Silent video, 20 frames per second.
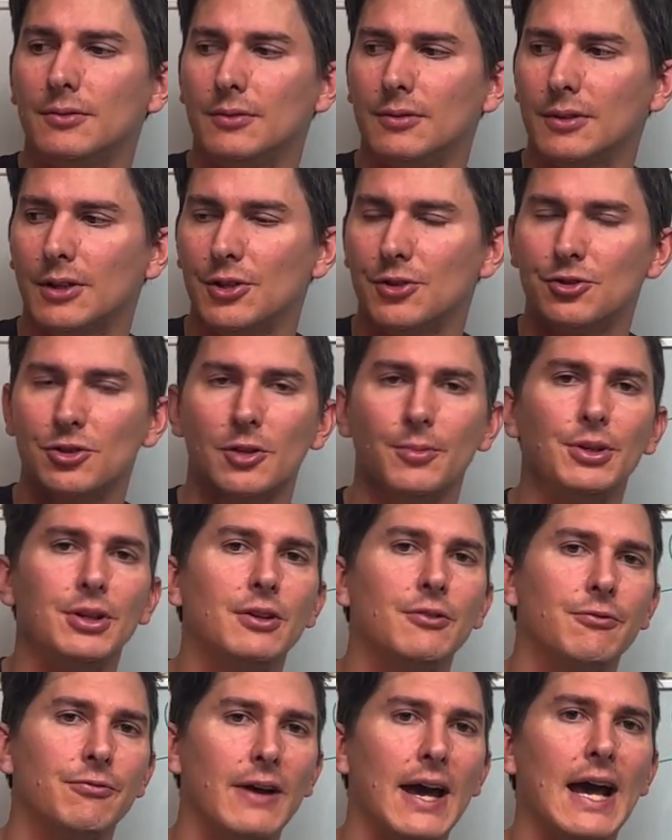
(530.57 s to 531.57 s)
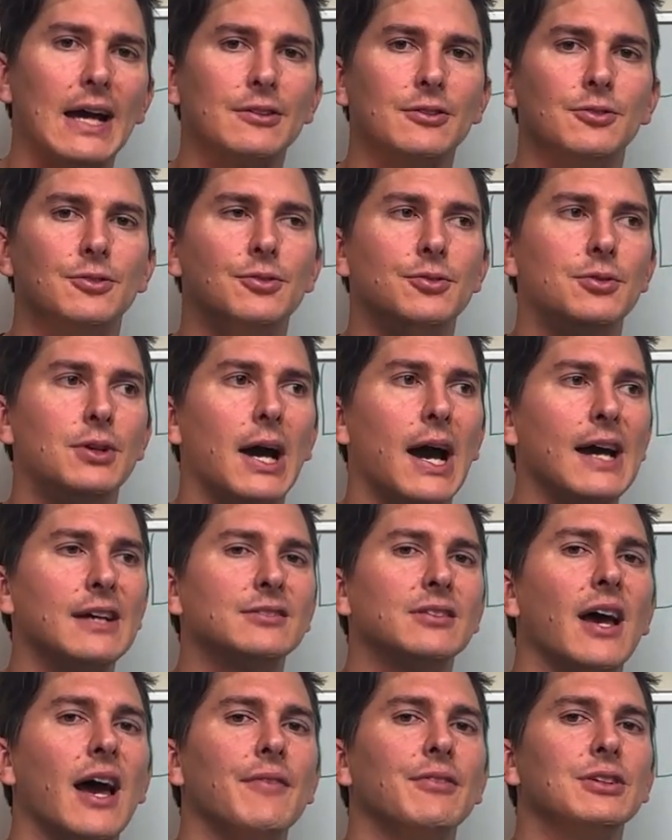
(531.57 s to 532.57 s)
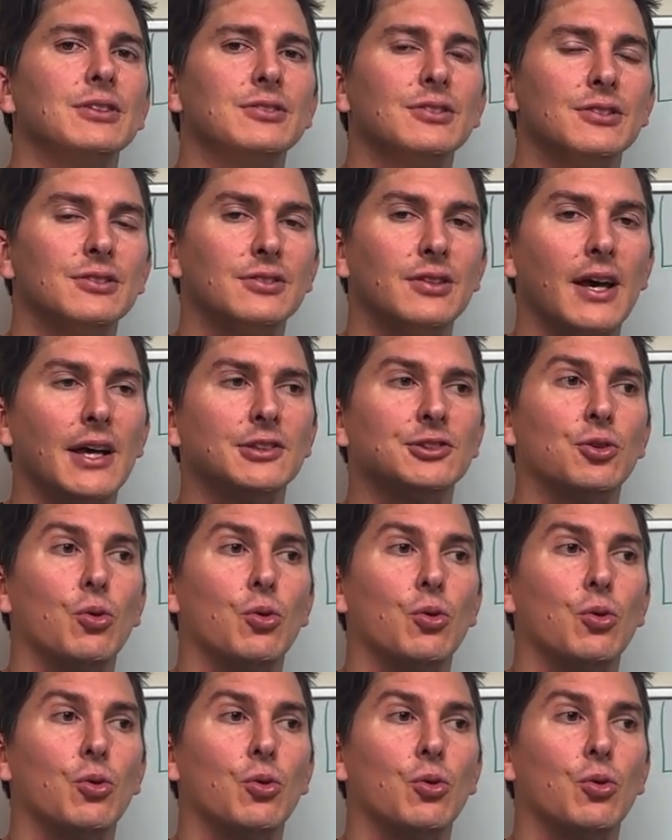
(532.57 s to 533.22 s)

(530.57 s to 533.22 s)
contributing factor to guys having success